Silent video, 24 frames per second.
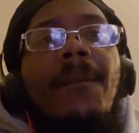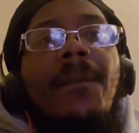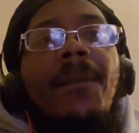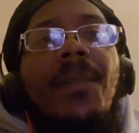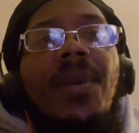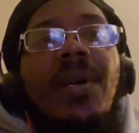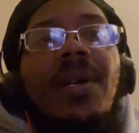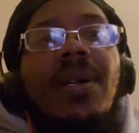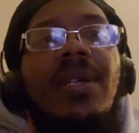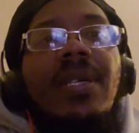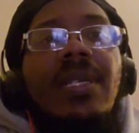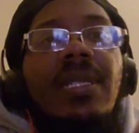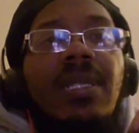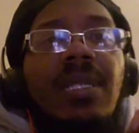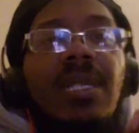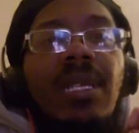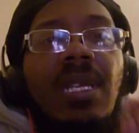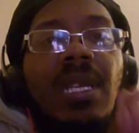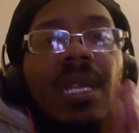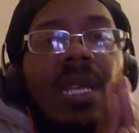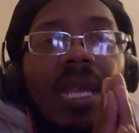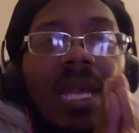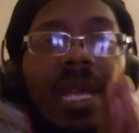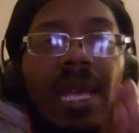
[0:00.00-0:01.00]
But
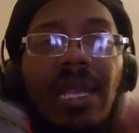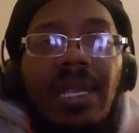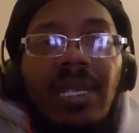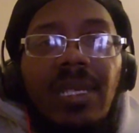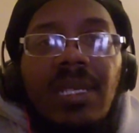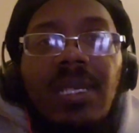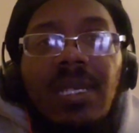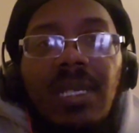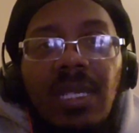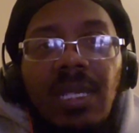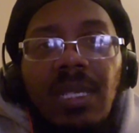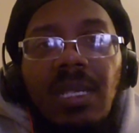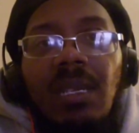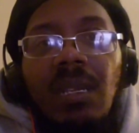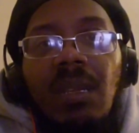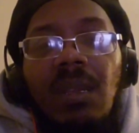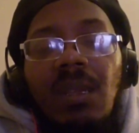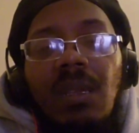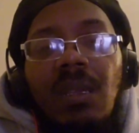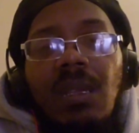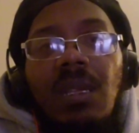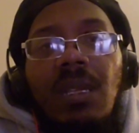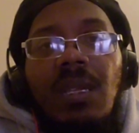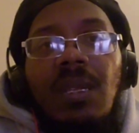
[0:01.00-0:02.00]
I see
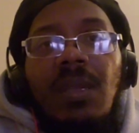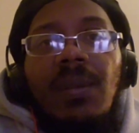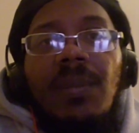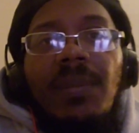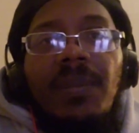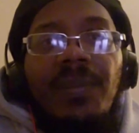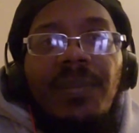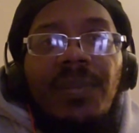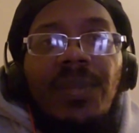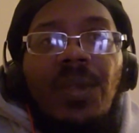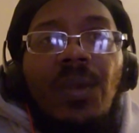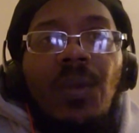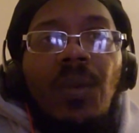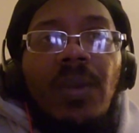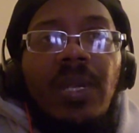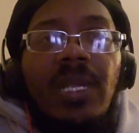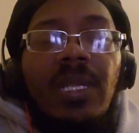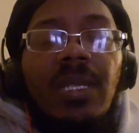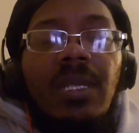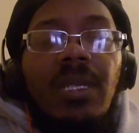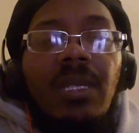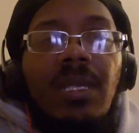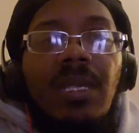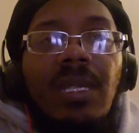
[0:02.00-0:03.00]
y'all
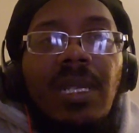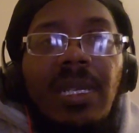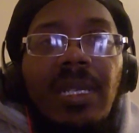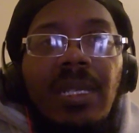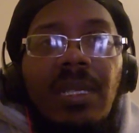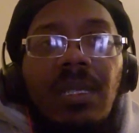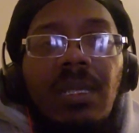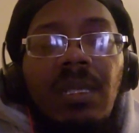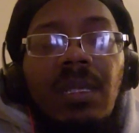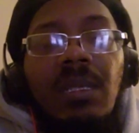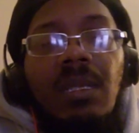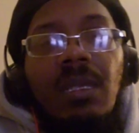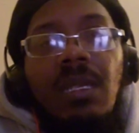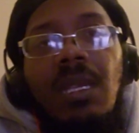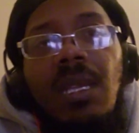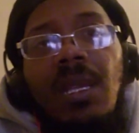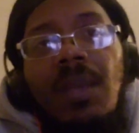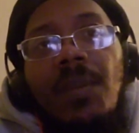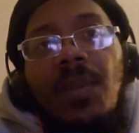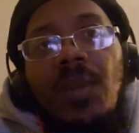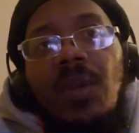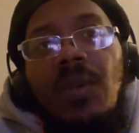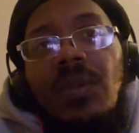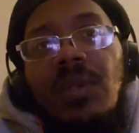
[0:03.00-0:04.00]
queens later.
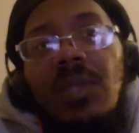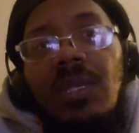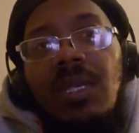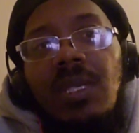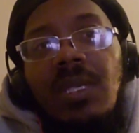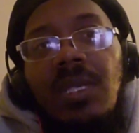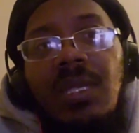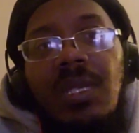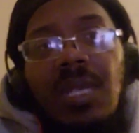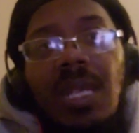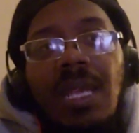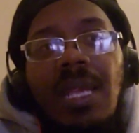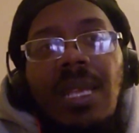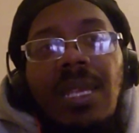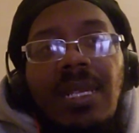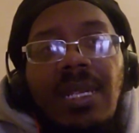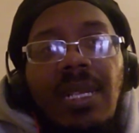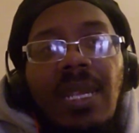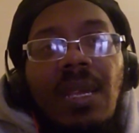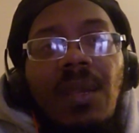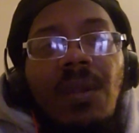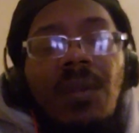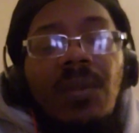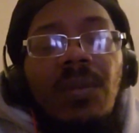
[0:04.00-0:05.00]
I'm gonna
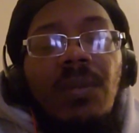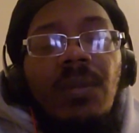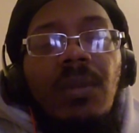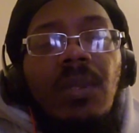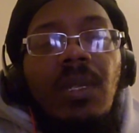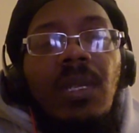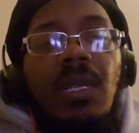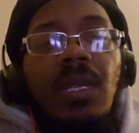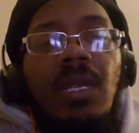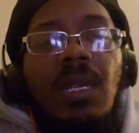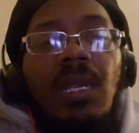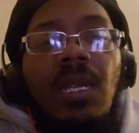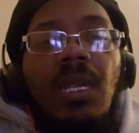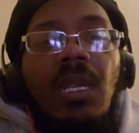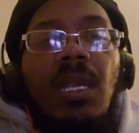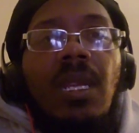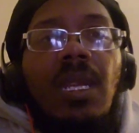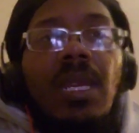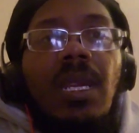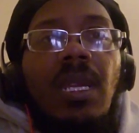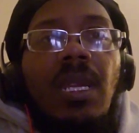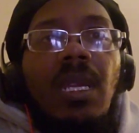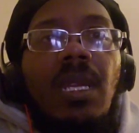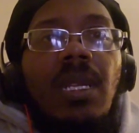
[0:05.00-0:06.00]
sign out.
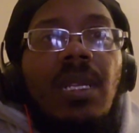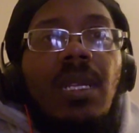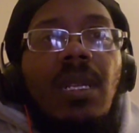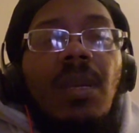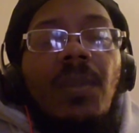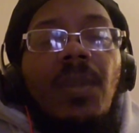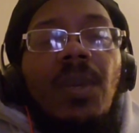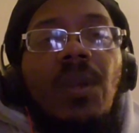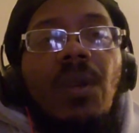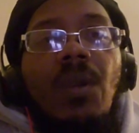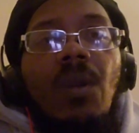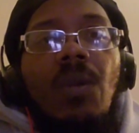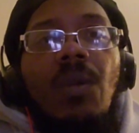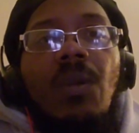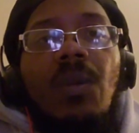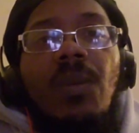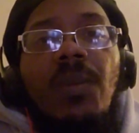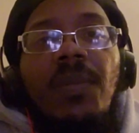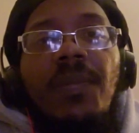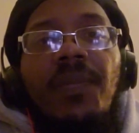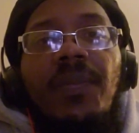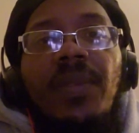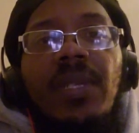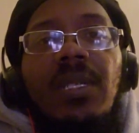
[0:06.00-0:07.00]
And I'm going to
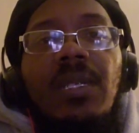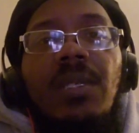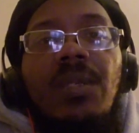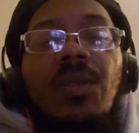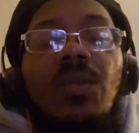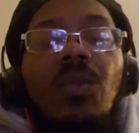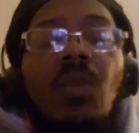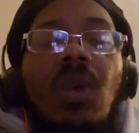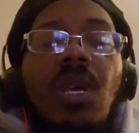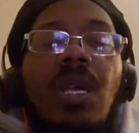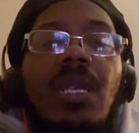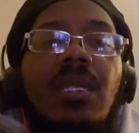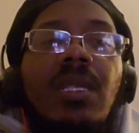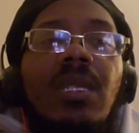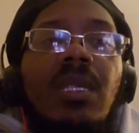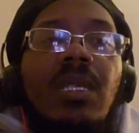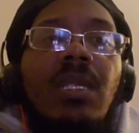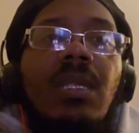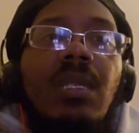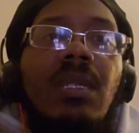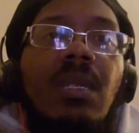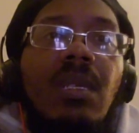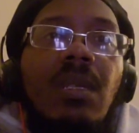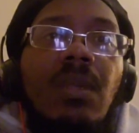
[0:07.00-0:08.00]
go finish
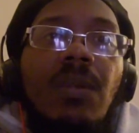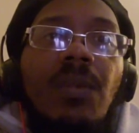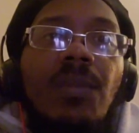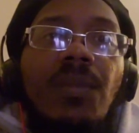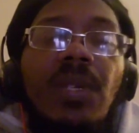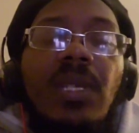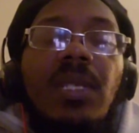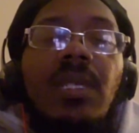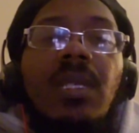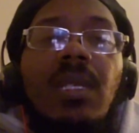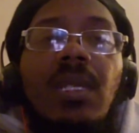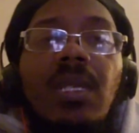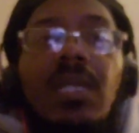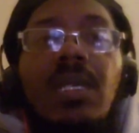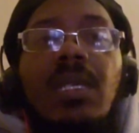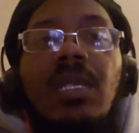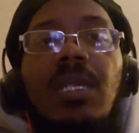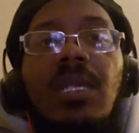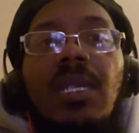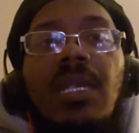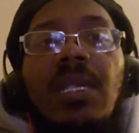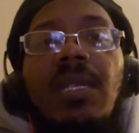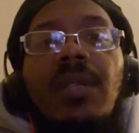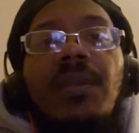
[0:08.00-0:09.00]
watching the rest of
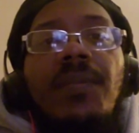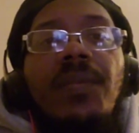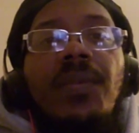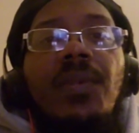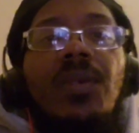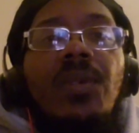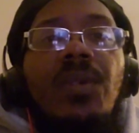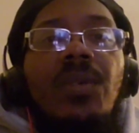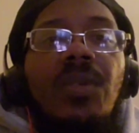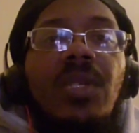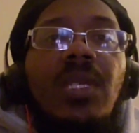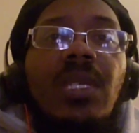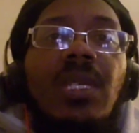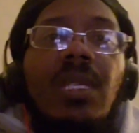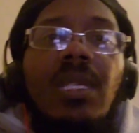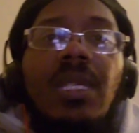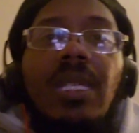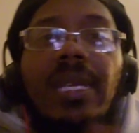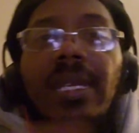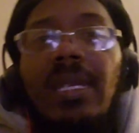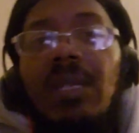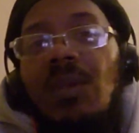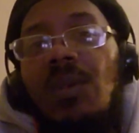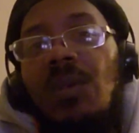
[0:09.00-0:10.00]
these interviews. And
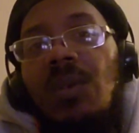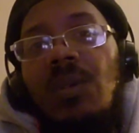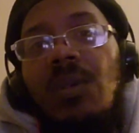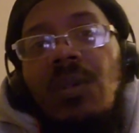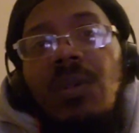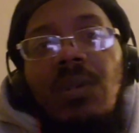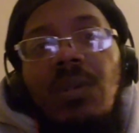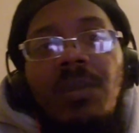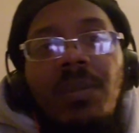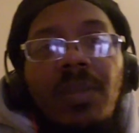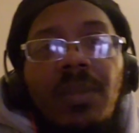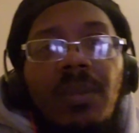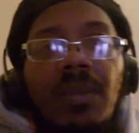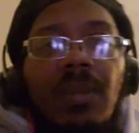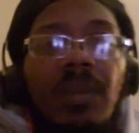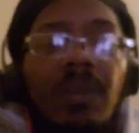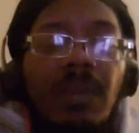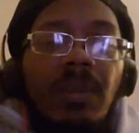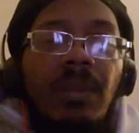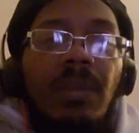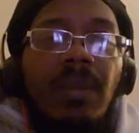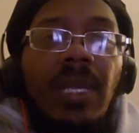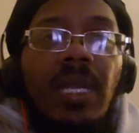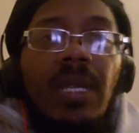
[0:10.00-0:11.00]
later on,
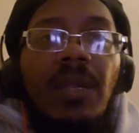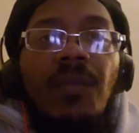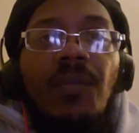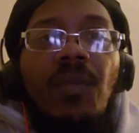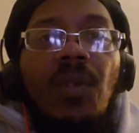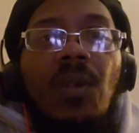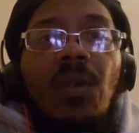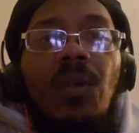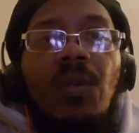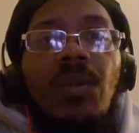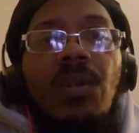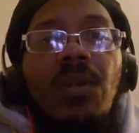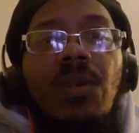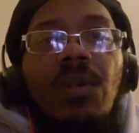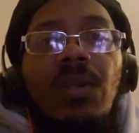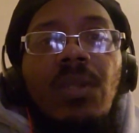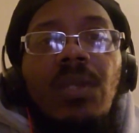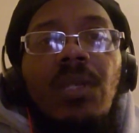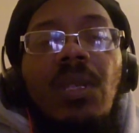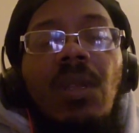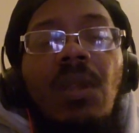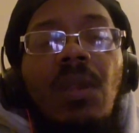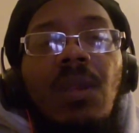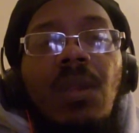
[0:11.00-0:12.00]
me and Ro going
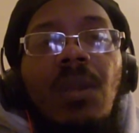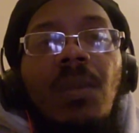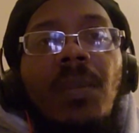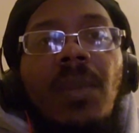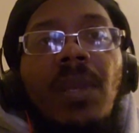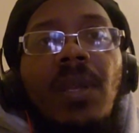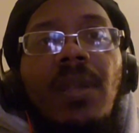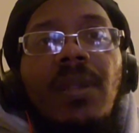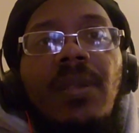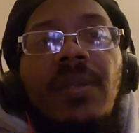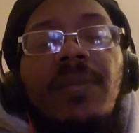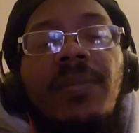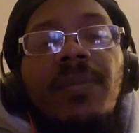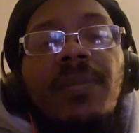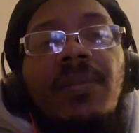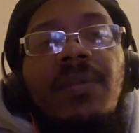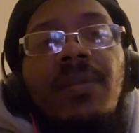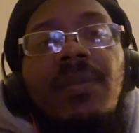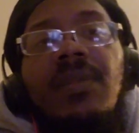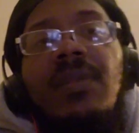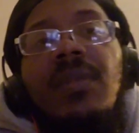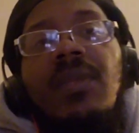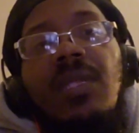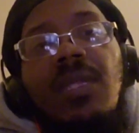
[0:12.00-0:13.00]
to talk about it.
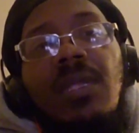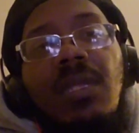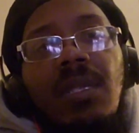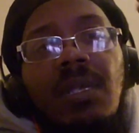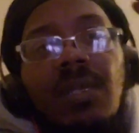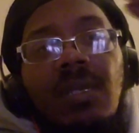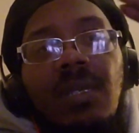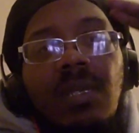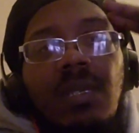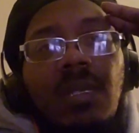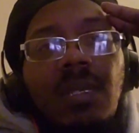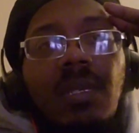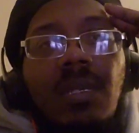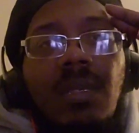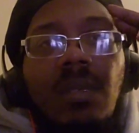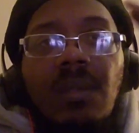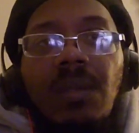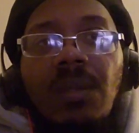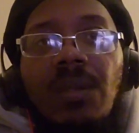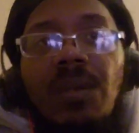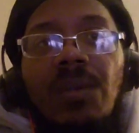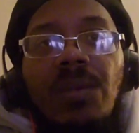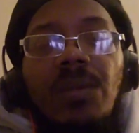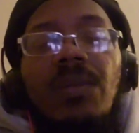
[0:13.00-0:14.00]

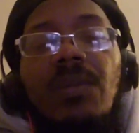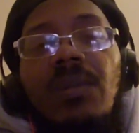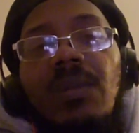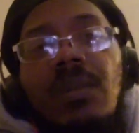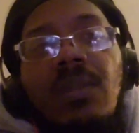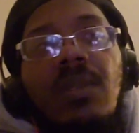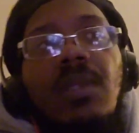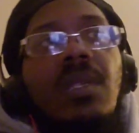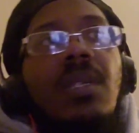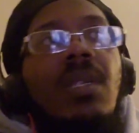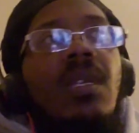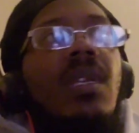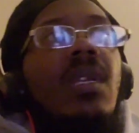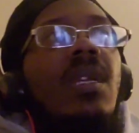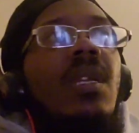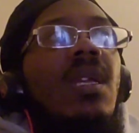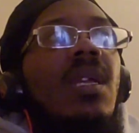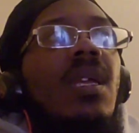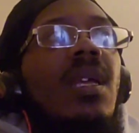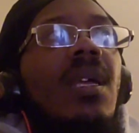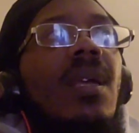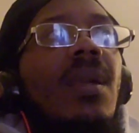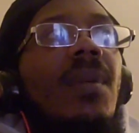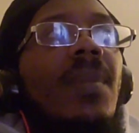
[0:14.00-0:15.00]
Salute.
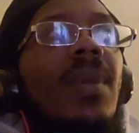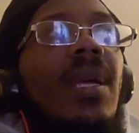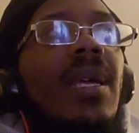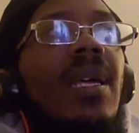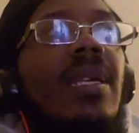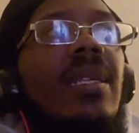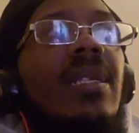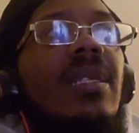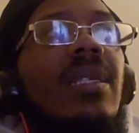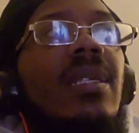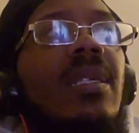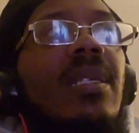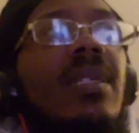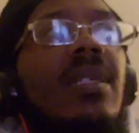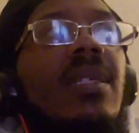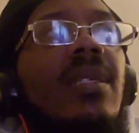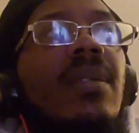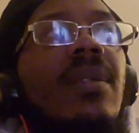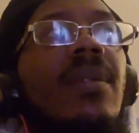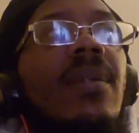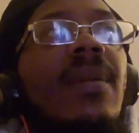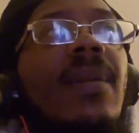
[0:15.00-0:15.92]
I'm out of here.